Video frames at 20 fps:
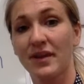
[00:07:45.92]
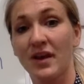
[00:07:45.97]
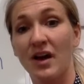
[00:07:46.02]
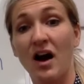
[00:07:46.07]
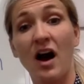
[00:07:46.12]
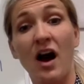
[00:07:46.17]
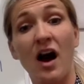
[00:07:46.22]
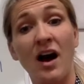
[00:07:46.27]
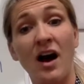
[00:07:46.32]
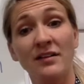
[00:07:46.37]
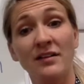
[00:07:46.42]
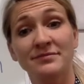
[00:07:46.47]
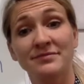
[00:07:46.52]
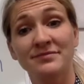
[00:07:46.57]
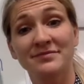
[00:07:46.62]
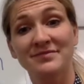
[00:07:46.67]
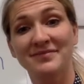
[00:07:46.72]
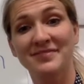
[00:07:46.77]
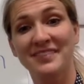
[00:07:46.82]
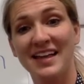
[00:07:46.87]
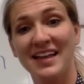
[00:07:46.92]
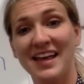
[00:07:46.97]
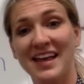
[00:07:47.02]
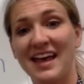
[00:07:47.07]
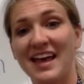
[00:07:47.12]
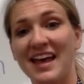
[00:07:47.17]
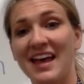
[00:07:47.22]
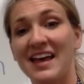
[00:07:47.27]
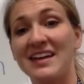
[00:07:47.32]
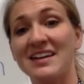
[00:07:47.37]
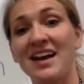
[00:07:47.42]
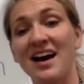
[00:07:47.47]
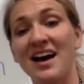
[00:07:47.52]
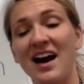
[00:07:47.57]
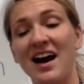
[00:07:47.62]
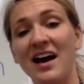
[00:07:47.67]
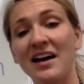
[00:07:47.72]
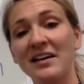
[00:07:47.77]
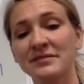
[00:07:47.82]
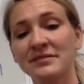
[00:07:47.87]
ah, and
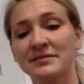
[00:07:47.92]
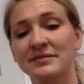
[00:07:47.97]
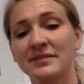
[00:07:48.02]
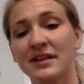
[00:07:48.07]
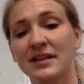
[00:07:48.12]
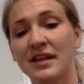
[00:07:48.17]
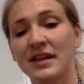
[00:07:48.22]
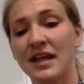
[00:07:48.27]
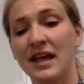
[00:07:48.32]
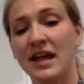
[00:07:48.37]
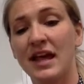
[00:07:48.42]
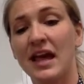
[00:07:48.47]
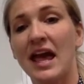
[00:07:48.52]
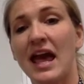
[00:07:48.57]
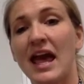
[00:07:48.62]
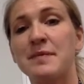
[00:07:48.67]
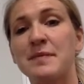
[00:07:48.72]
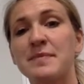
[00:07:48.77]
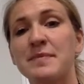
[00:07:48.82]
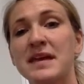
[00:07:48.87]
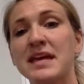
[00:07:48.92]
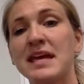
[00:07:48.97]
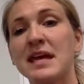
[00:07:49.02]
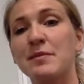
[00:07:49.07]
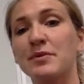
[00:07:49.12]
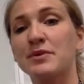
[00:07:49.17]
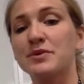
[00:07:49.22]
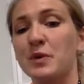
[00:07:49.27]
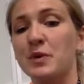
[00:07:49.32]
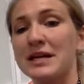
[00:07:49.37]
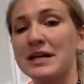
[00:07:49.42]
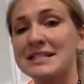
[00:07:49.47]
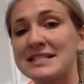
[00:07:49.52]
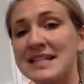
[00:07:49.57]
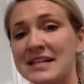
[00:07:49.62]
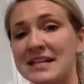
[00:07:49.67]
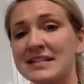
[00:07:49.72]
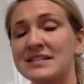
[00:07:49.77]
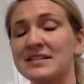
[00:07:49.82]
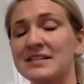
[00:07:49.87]
and being able to
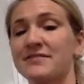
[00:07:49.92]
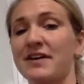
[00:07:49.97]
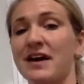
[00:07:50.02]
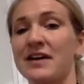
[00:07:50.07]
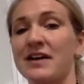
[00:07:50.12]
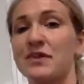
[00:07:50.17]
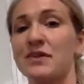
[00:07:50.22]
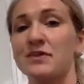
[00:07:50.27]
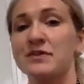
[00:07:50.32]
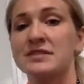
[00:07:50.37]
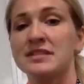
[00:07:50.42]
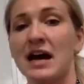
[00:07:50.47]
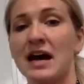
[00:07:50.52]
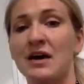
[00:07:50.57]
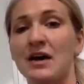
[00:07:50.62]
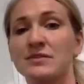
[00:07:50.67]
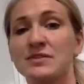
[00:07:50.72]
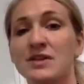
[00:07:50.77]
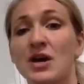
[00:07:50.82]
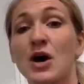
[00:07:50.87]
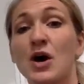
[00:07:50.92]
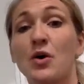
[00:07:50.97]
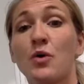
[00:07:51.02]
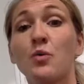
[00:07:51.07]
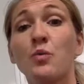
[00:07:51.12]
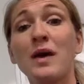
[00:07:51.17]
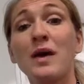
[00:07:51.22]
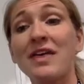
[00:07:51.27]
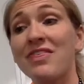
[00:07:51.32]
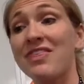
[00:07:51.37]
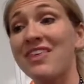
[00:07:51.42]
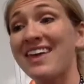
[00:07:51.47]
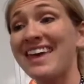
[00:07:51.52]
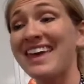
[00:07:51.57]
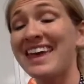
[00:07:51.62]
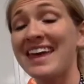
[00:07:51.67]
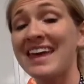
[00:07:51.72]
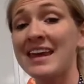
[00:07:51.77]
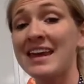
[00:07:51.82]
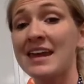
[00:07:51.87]
identify those sounds
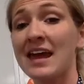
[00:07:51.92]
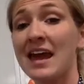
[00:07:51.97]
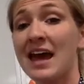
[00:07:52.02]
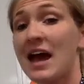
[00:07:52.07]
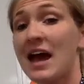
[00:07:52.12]
within